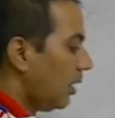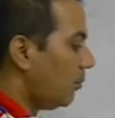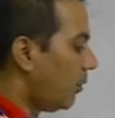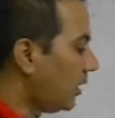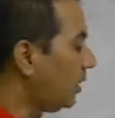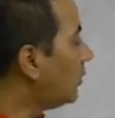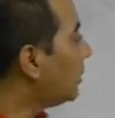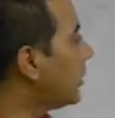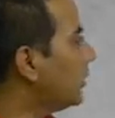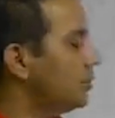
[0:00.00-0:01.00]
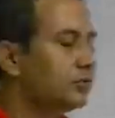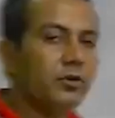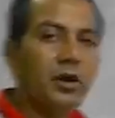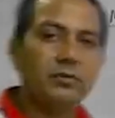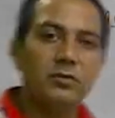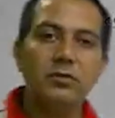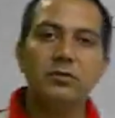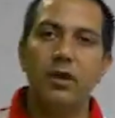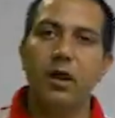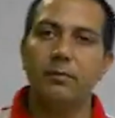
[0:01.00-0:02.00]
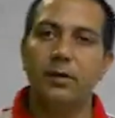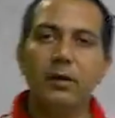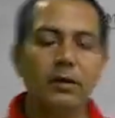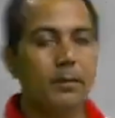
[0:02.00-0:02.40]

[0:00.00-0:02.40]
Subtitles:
molecular structures of the